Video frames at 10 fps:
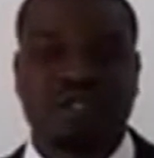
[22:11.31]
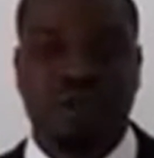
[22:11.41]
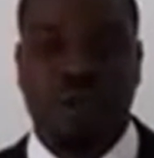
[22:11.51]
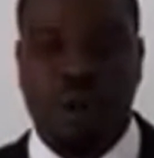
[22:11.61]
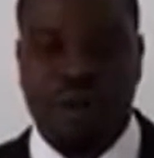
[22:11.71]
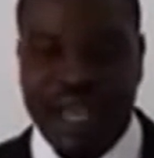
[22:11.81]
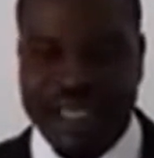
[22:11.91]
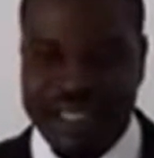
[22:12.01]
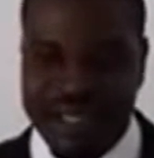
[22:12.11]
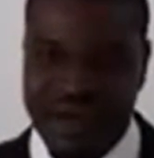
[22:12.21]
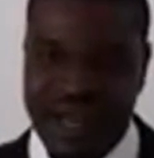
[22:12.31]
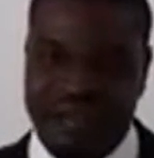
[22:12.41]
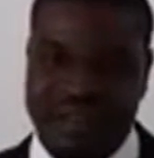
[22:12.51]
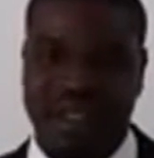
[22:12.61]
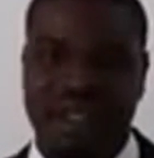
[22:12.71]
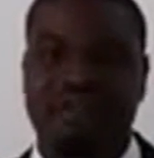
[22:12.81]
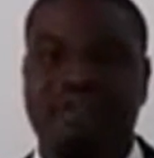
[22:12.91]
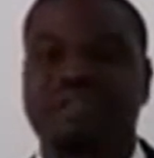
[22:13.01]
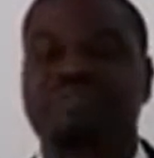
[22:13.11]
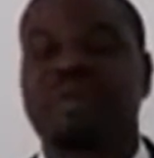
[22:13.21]
to all Nigerians,
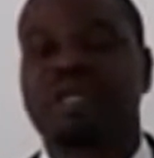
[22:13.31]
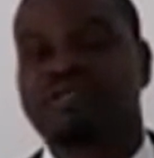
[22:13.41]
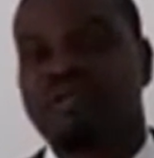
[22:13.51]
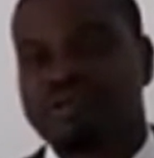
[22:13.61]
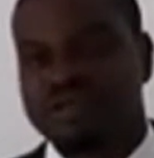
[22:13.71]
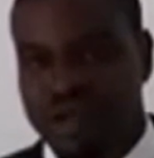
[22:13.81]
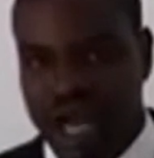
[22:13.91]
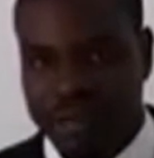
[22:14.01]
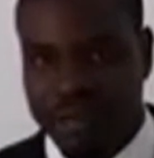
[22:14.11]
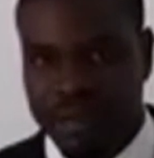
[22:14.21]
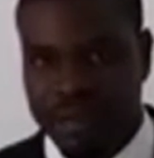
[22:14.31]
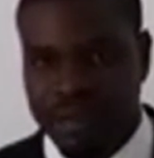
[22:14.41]
irrespective of tribe,